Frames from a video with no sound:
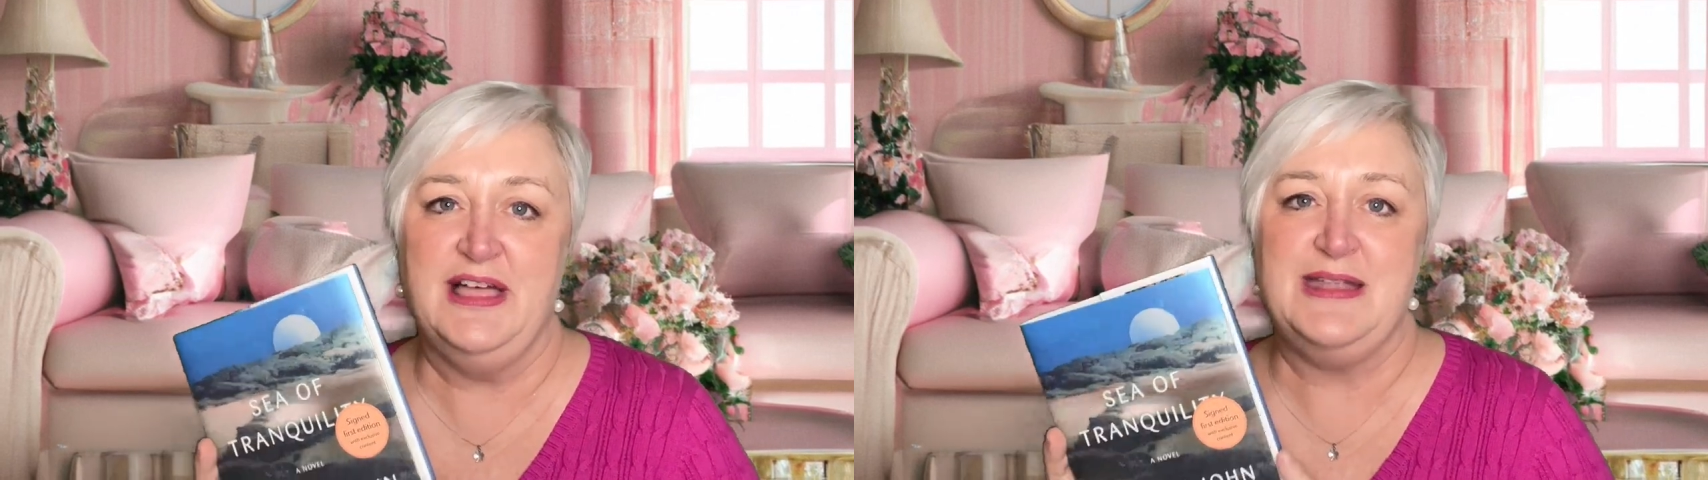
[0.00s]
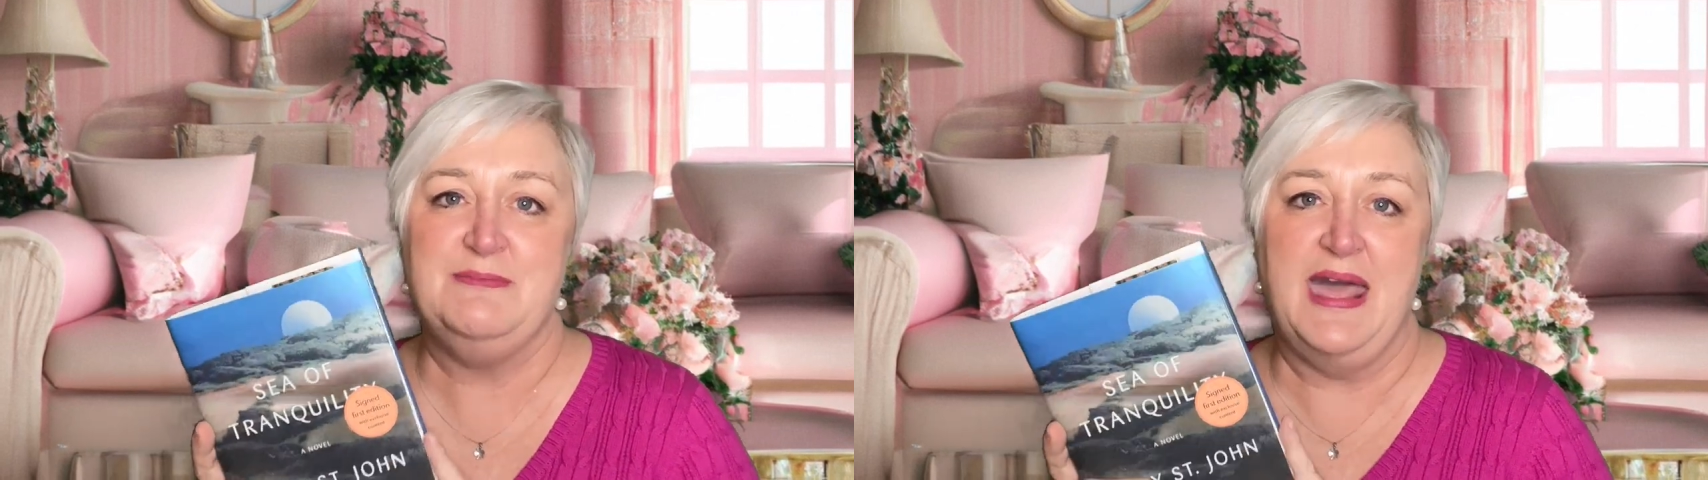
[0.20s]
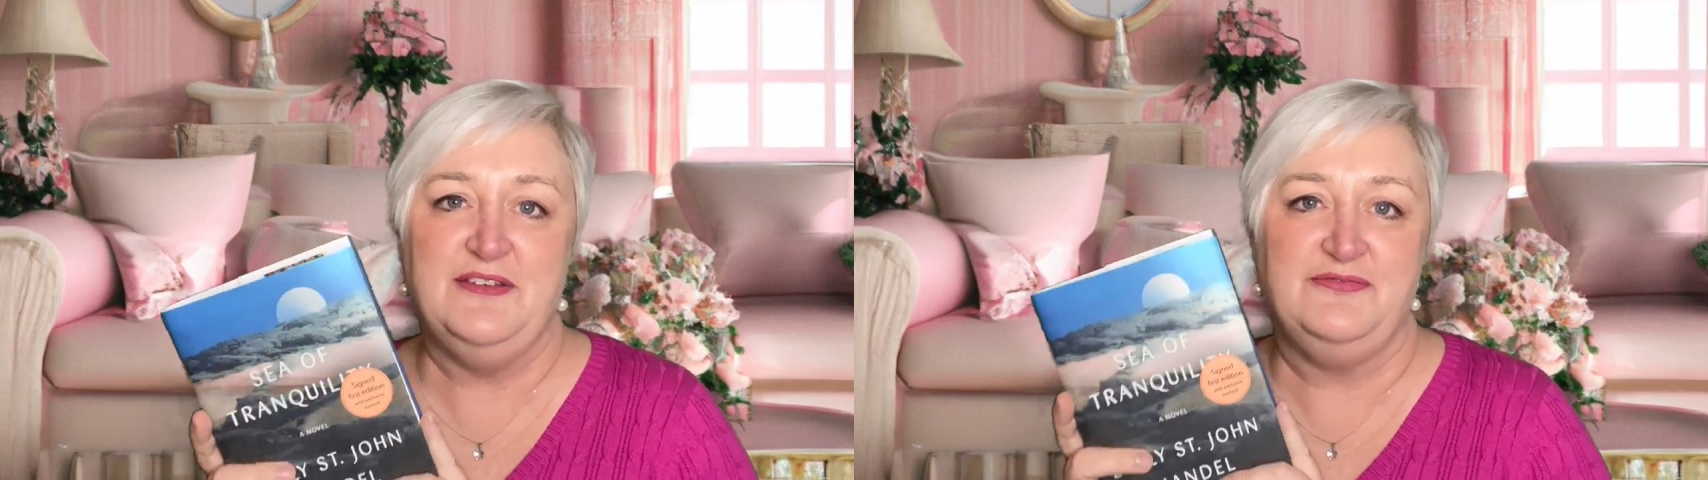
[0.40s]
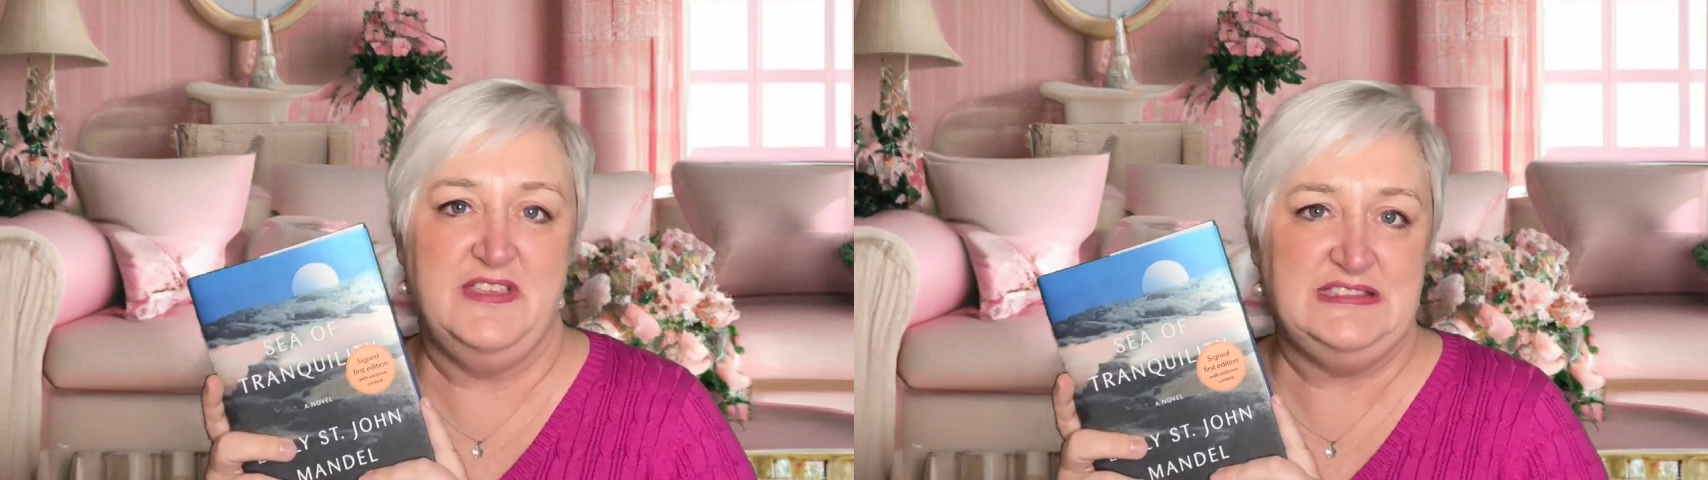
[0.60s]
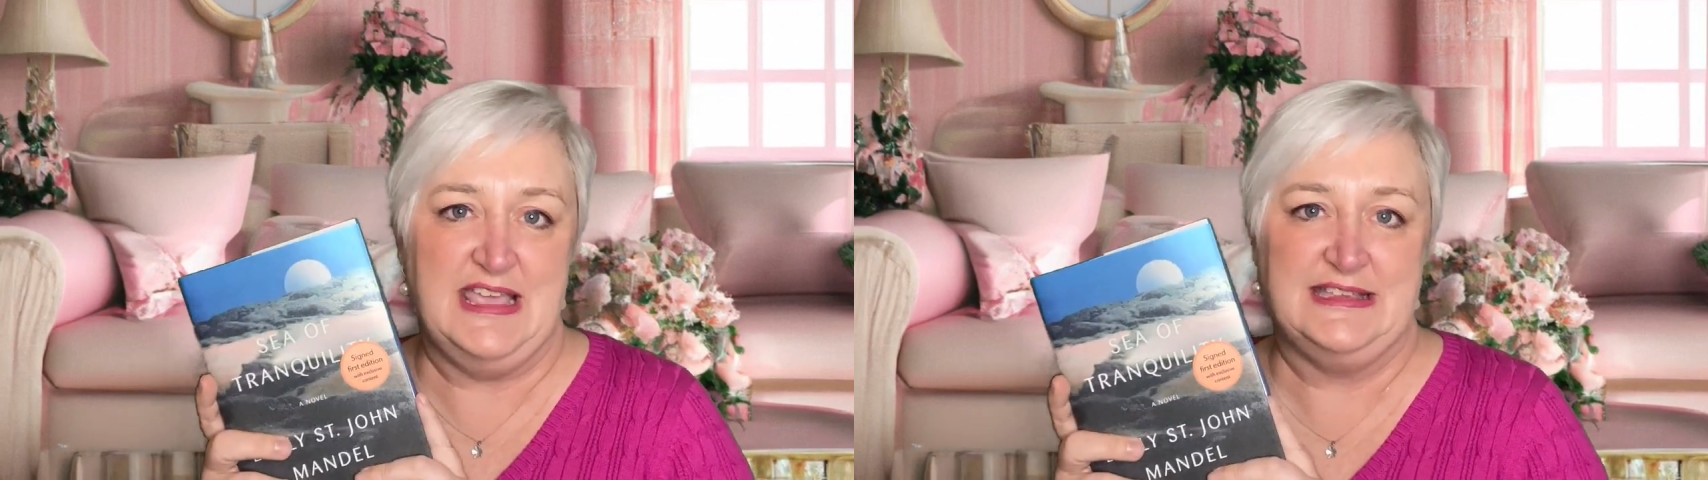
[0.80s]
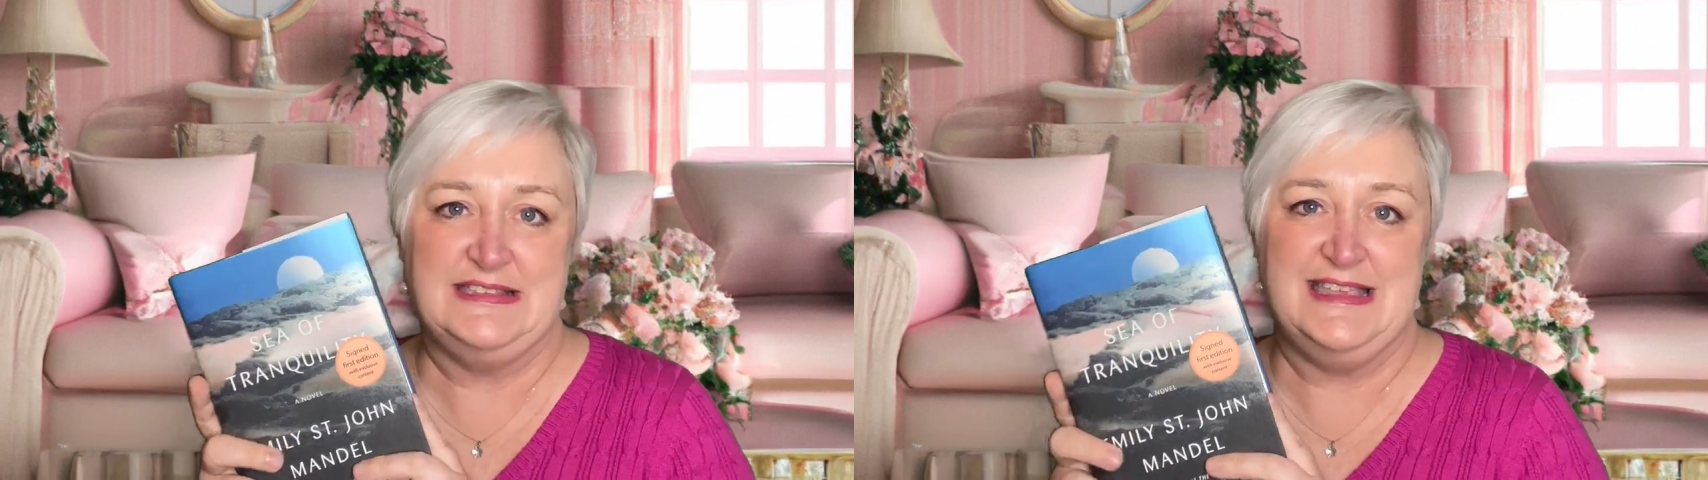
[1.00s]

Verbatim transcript: and metaphysics